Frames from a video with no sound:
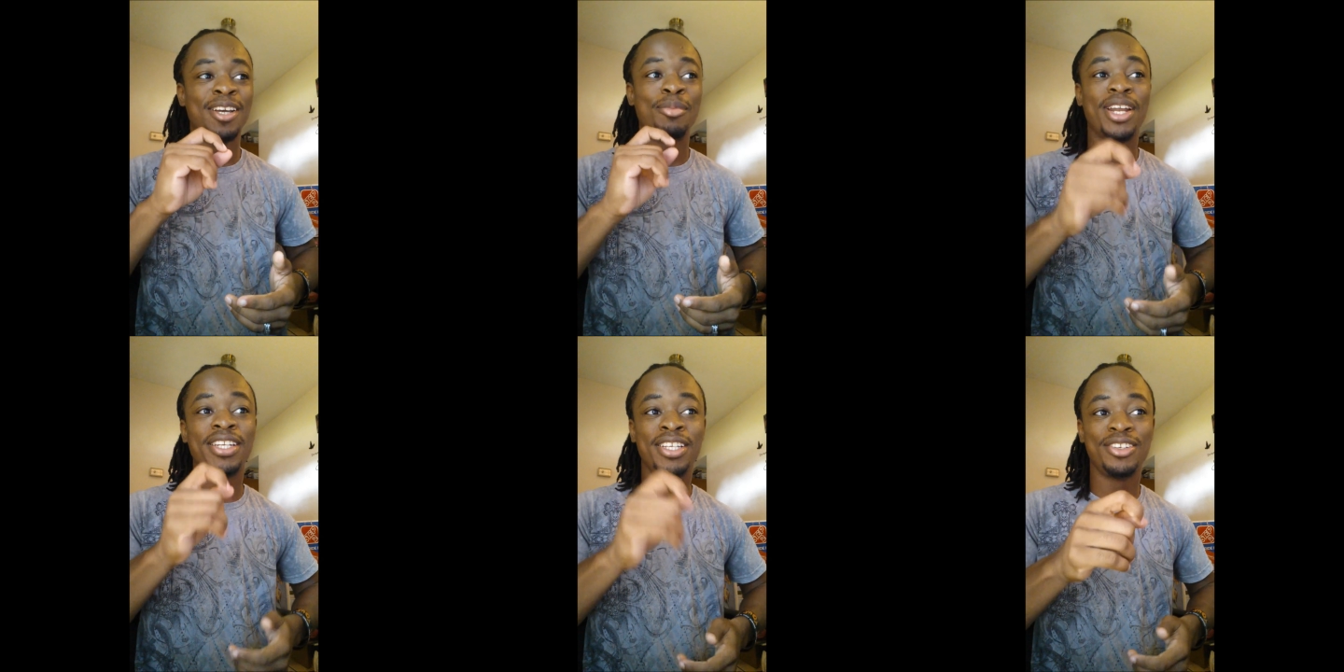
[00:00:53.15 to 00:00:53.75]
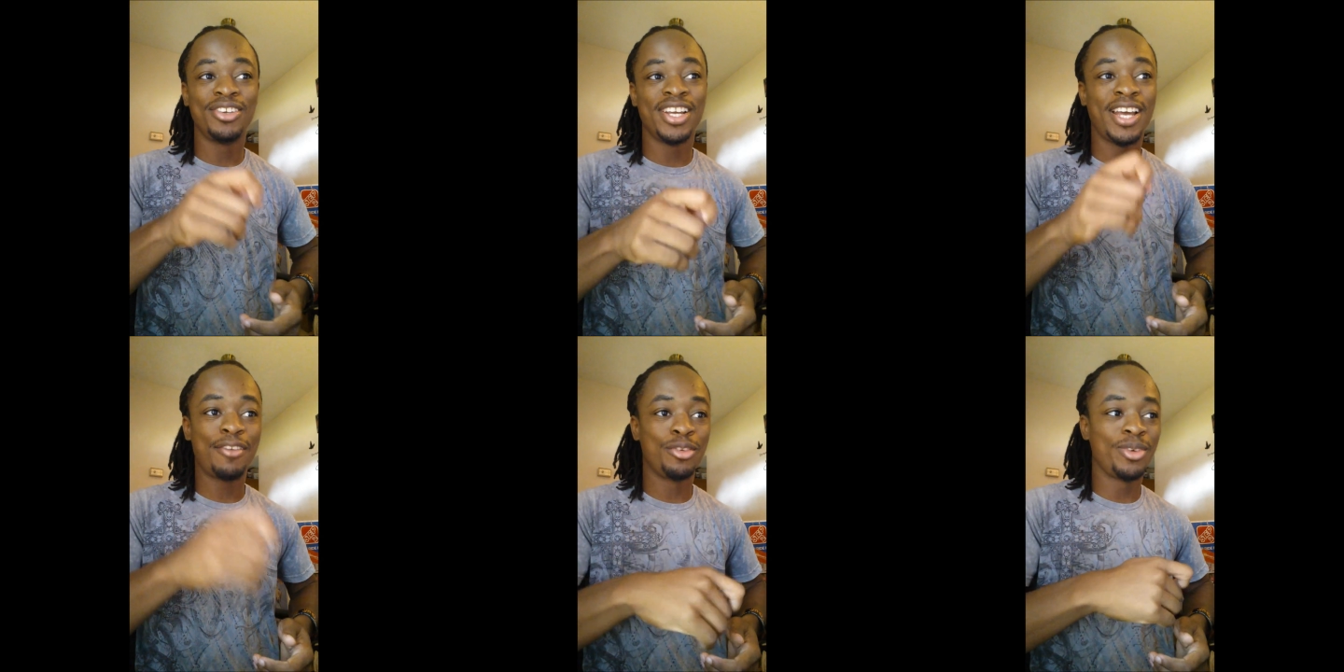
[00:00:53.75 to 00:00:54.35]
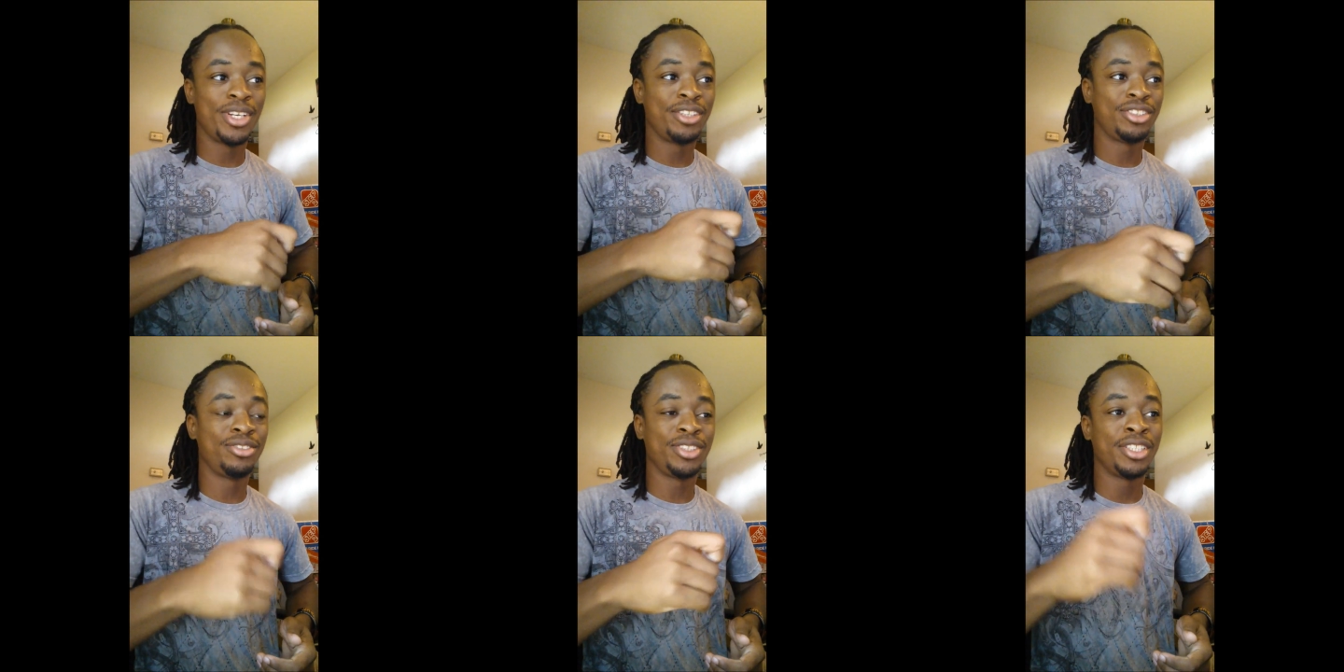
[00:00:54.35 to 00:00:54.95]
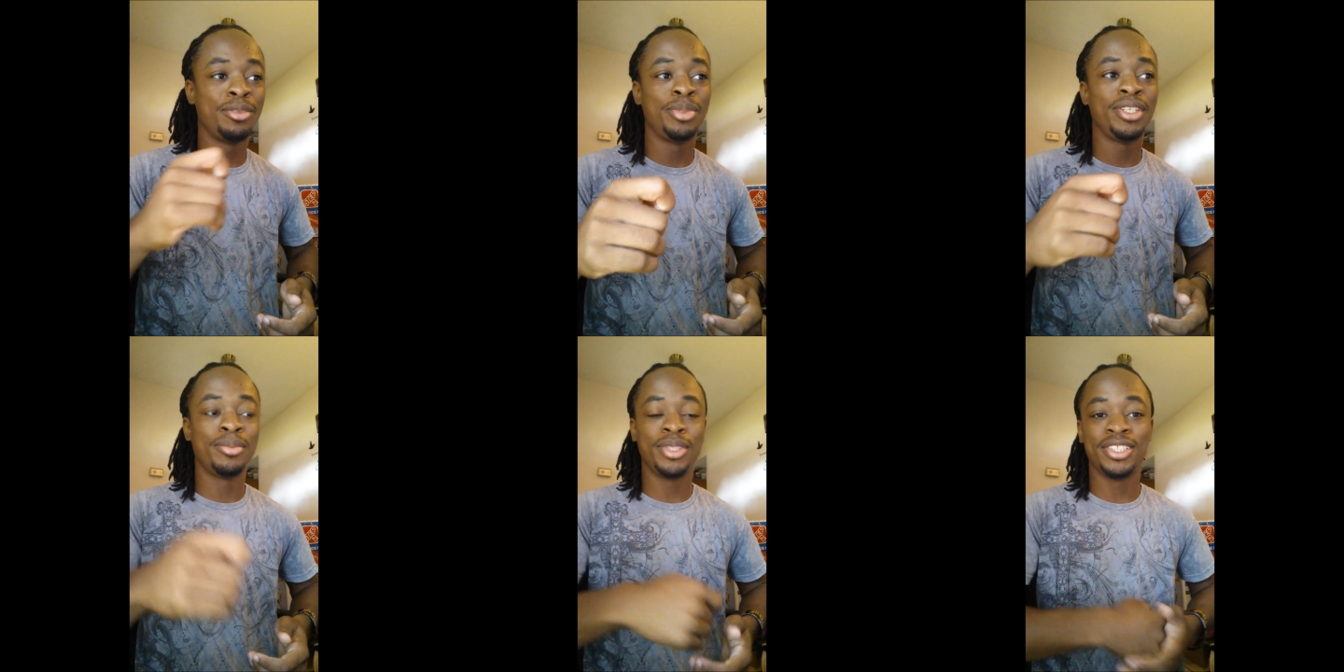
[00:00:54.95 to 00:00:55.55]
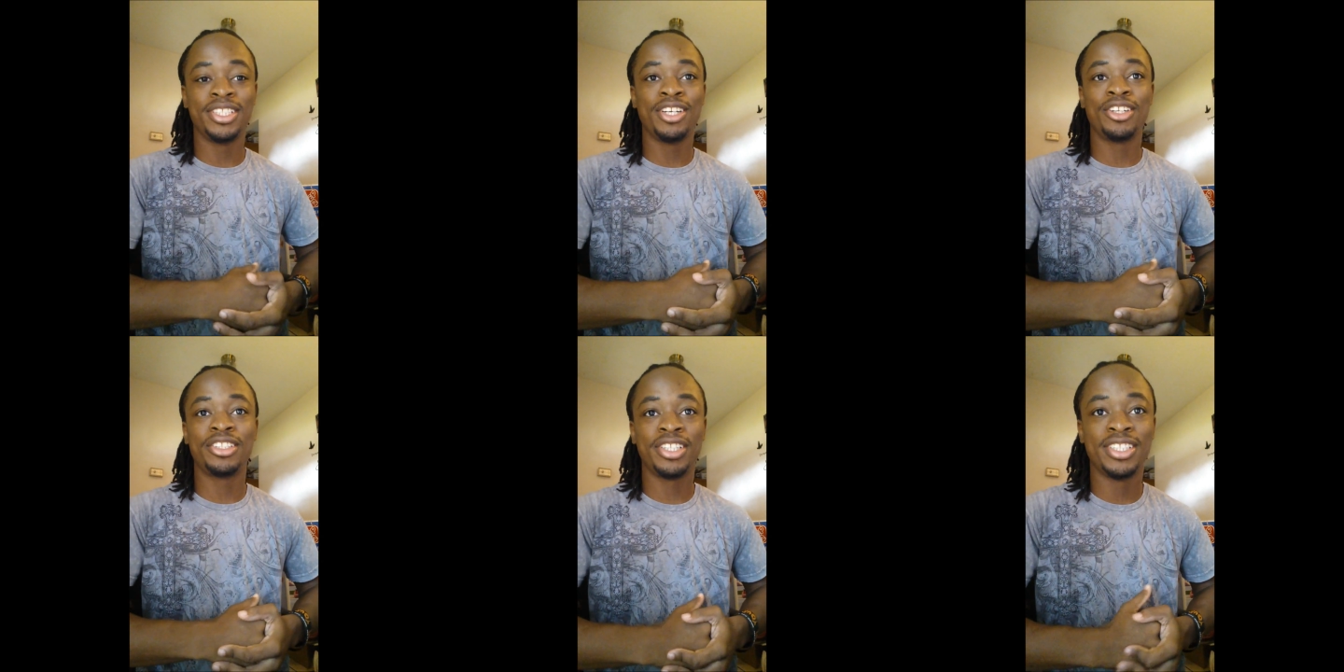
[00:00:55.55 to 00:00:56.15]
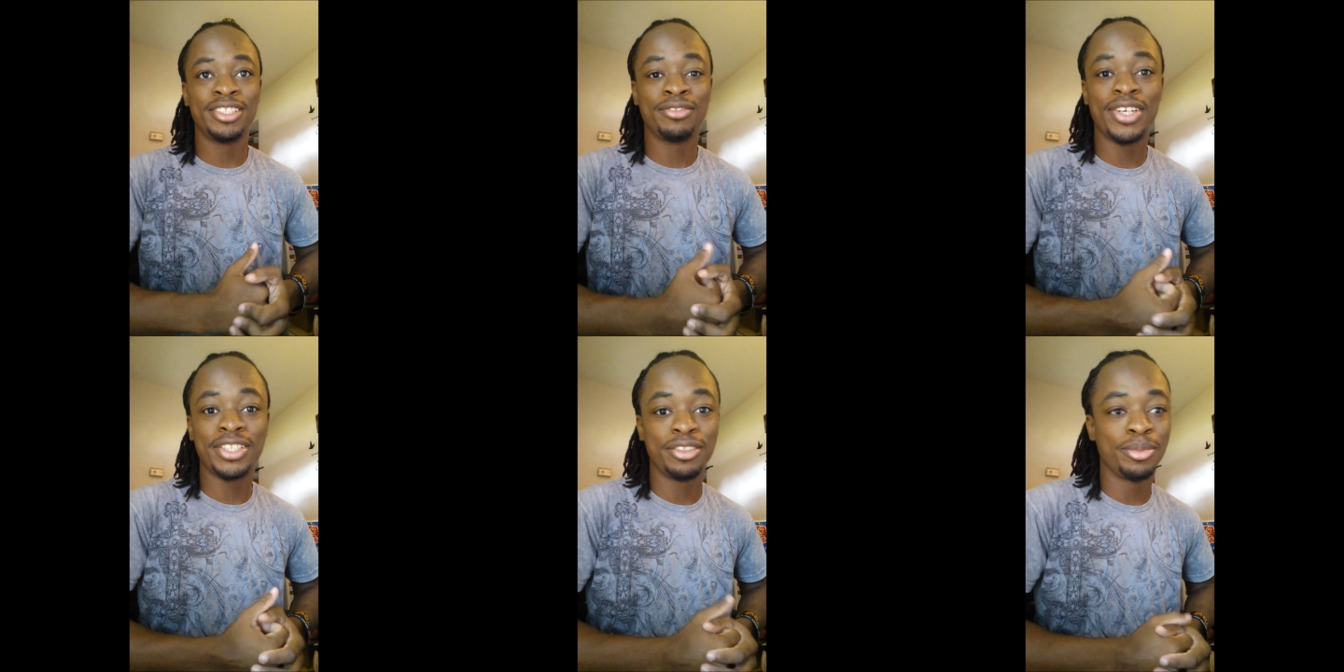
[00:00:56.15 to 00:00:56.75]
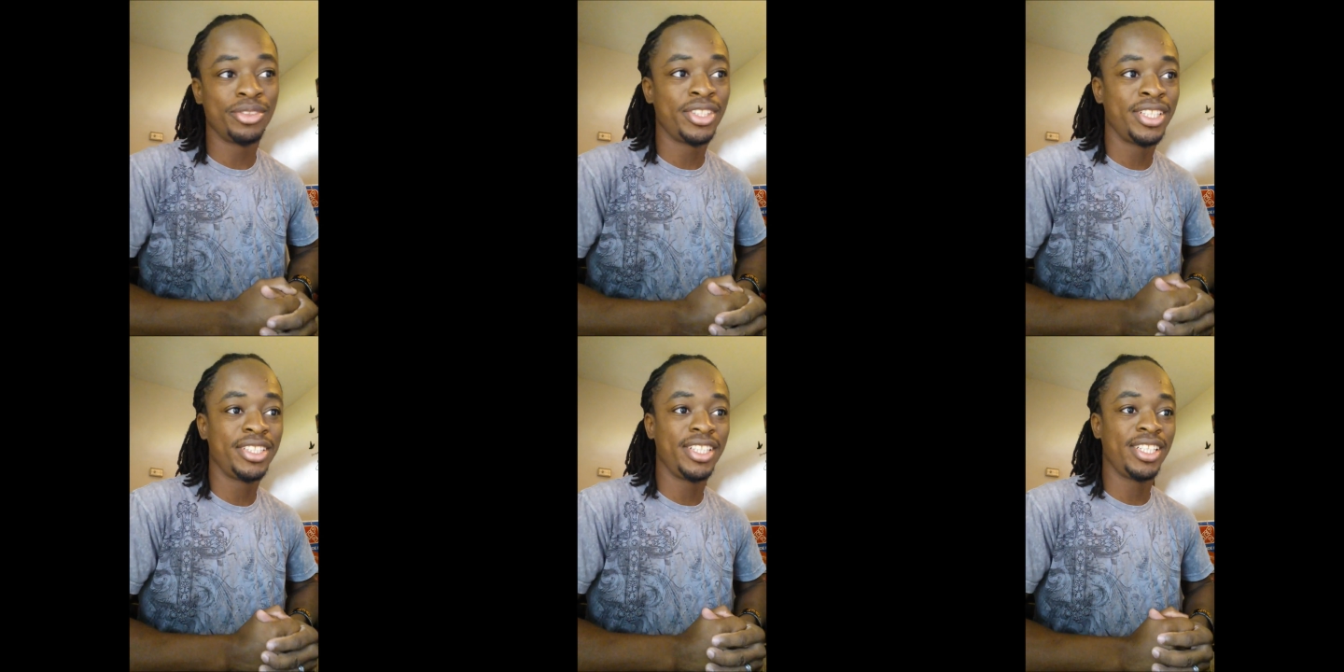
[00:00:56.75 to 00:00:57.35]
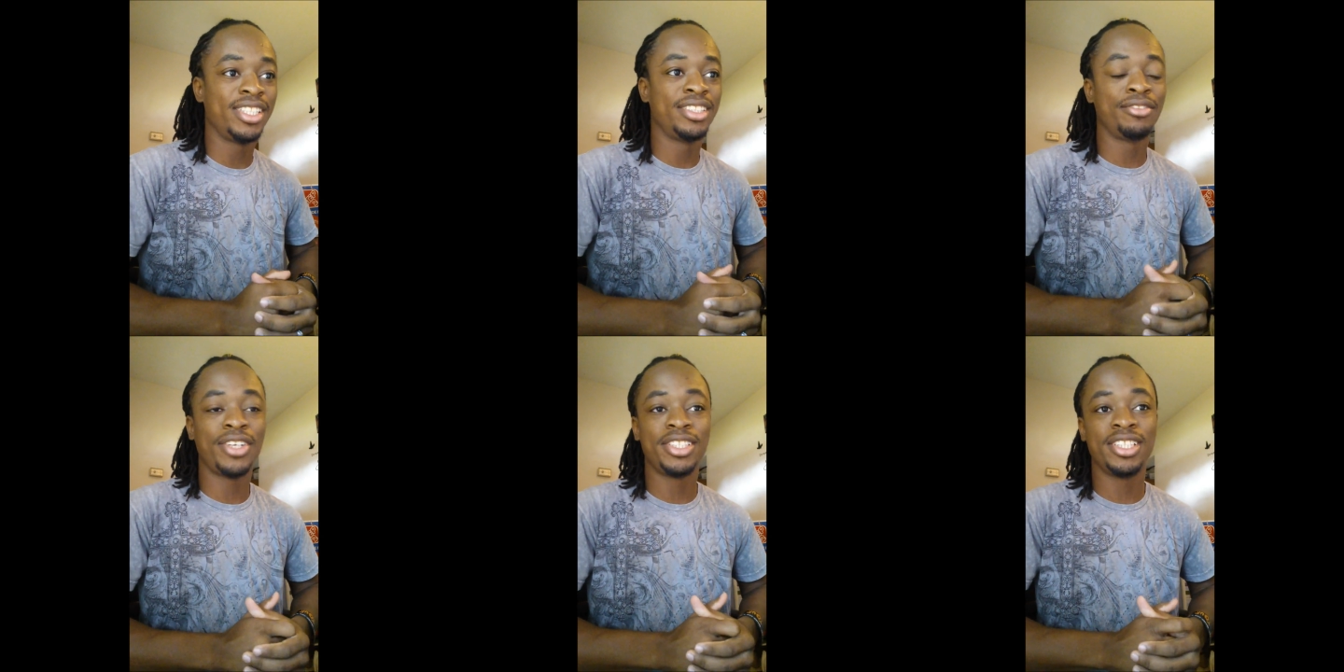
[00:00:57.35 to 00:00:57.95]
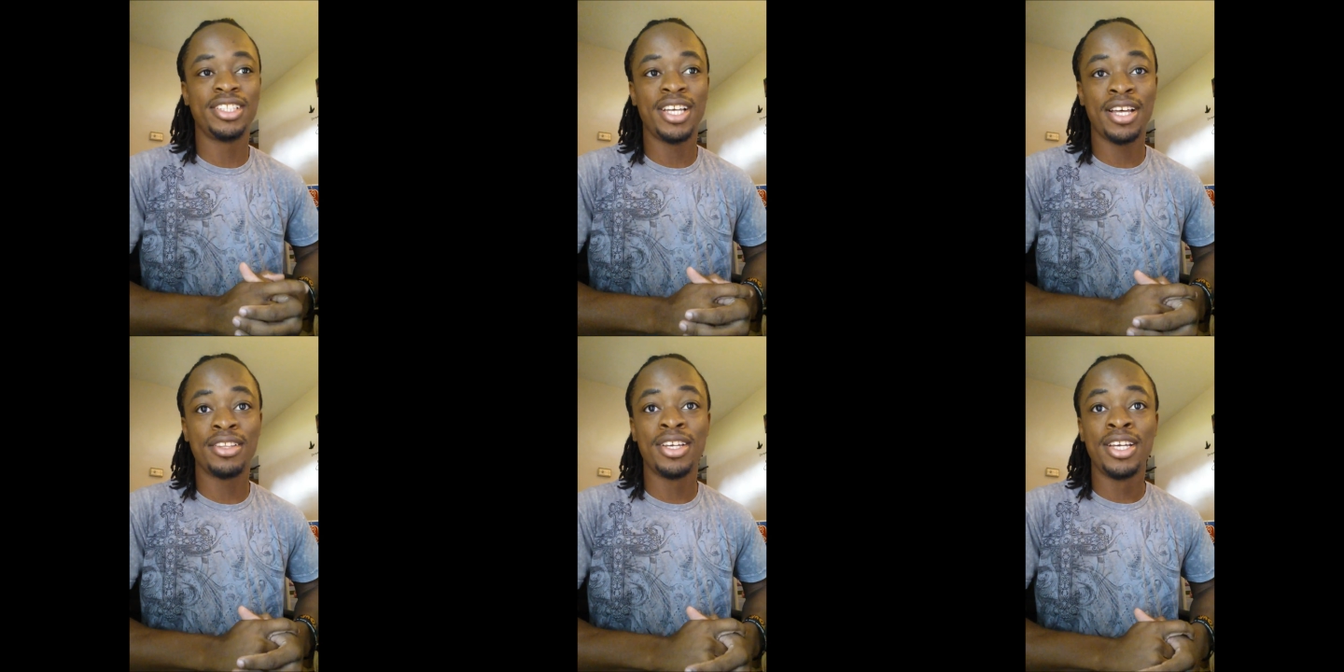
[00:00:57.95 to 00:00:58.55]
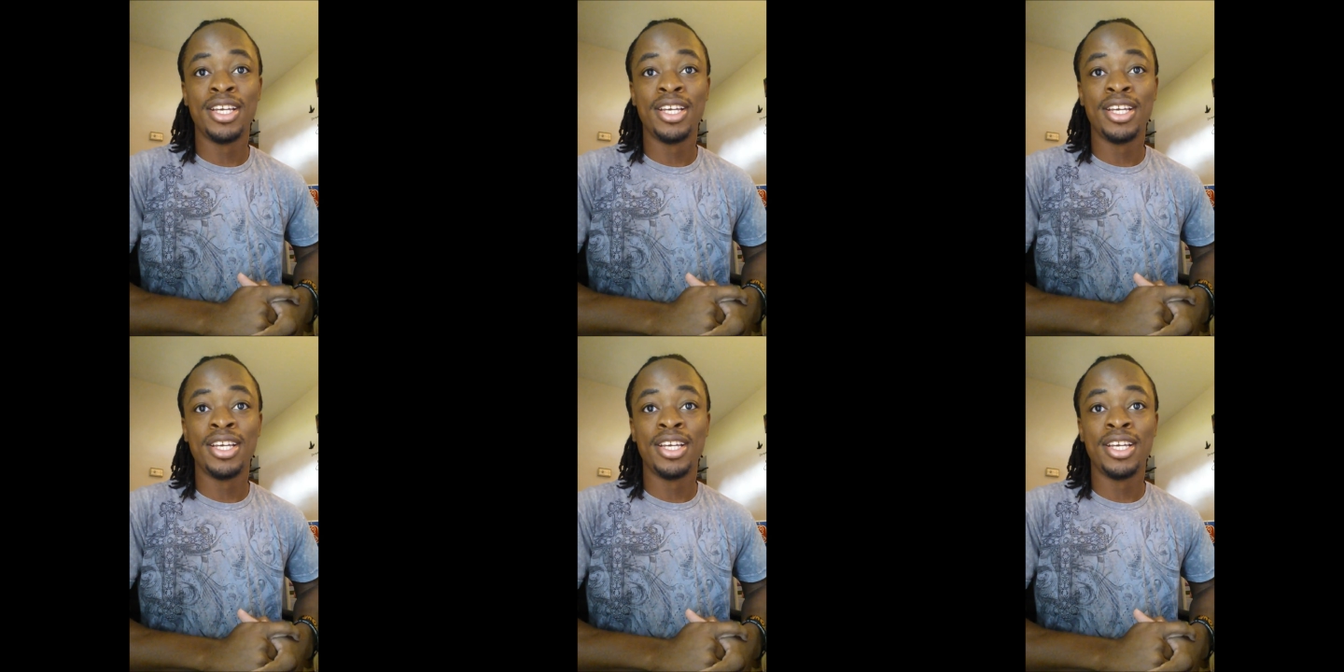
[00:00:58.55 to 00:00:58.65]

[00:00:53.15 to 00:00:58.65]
but I didn't know that everyone else was going to be there because they all took it as a festival. They didn't take it as a fight to the death.